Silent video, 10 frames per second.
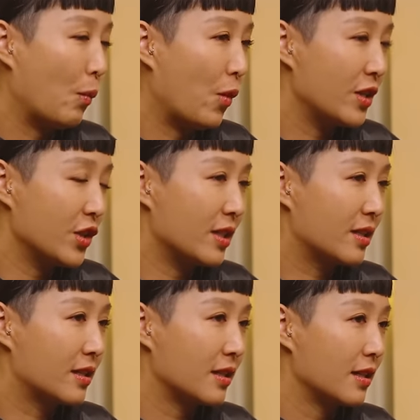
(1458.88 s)
when we're
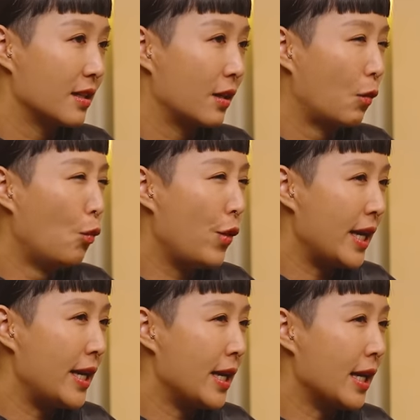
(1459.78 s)
just
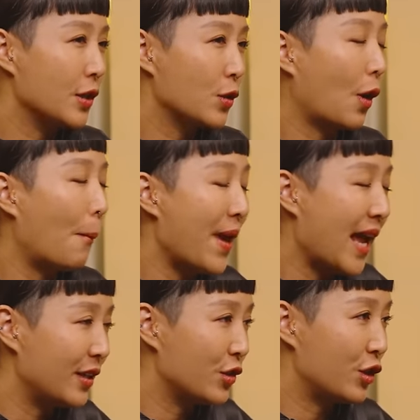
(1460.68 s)
really into
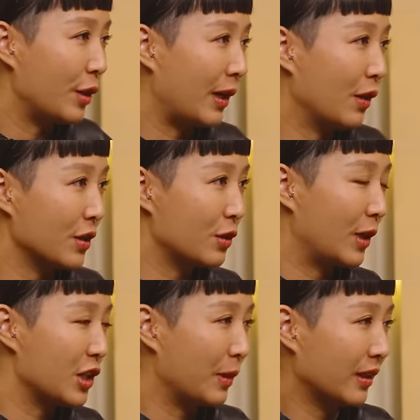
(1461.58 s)
companionship and not
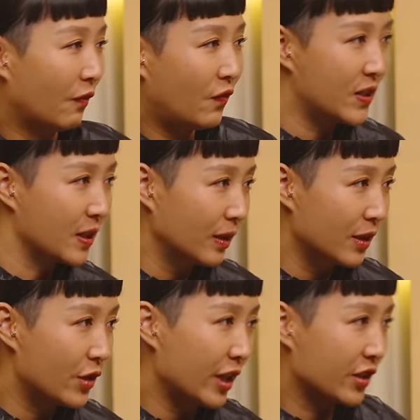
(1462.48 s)
so much about the
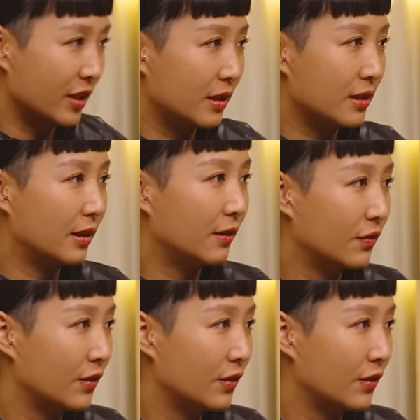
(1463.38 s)
physical attraction and stuff.